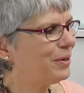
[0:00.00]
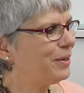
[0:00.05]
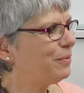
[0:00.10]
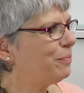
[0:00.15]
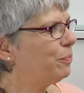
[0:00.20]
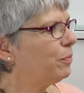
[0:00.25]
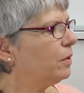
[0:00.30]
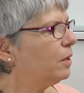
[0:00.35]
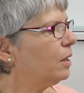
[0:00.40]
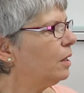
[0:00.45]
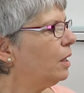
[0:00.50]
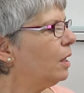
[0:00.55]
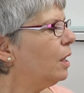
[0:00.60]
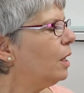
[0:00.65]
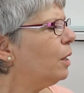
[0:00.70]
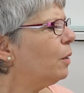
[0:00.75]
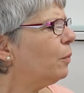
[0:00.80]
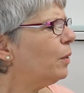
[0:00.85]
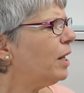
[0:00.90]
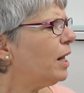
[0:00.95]

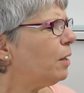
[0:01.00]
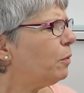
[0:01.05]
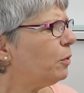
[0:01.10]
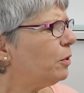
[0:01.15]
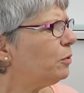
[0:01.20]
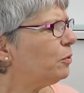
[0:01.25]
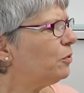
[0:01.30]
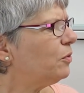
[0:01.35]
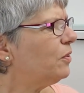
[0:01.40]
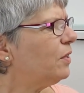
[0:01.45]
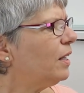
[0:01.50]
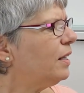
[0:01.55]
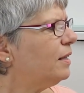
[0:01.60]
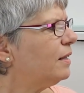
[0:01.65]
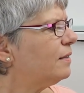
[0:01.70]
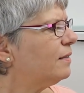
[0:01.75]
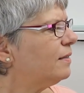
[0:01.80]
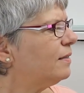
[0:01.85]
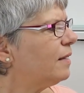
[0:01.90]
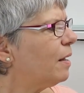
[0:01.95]
When I want to say
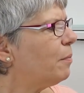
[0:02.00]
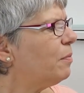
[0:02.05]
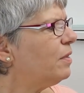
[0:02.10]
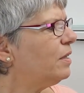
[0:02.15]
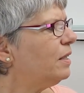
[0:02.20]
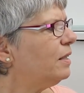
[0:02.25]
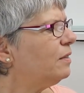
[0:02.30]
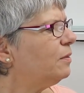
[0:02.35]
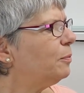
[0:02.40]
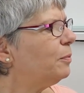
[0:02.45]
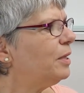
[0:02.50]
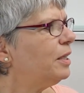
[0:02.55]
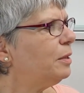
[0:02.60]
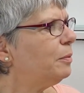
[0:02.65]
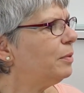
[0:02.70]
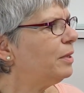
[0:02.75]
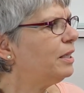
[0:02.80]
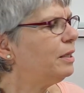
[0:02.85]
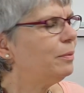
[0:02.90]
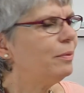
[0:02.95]
that something is very,
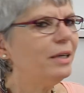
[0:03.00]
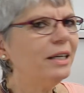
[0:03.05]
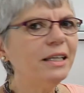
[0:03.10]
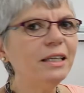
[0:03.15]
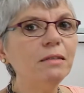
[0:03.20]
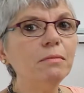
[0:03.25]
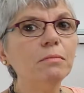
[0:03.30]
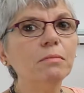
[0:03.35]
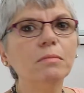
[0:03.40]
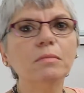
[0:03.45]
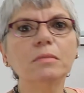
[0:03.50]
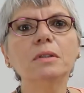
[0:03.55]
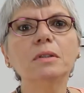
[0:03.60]
very, very